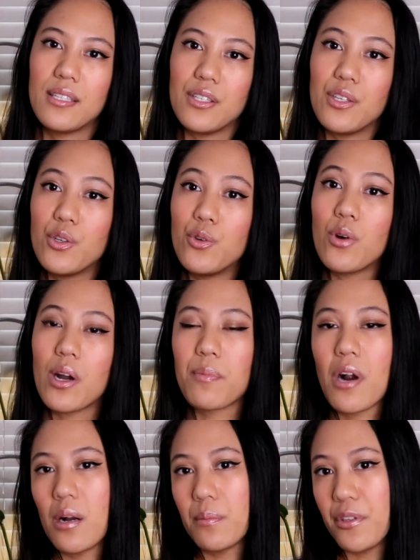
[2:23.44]
You are
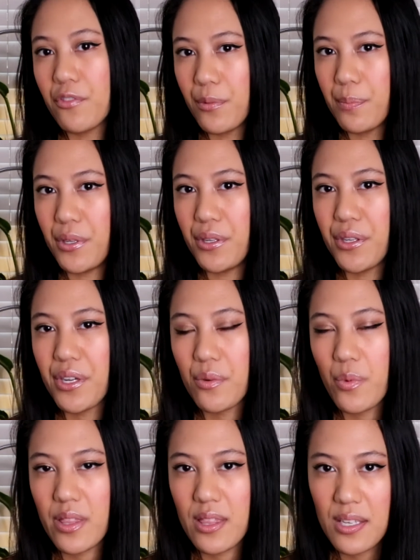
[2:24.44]
probably familiar
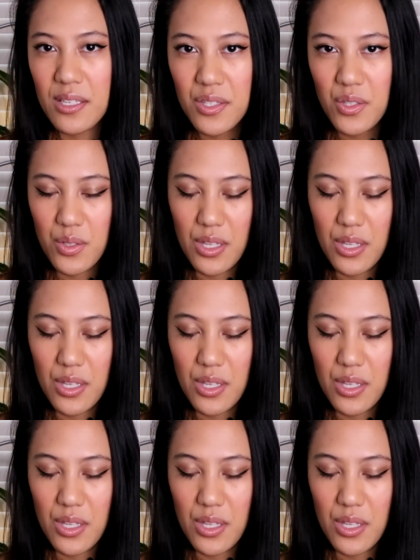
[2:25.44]
with this.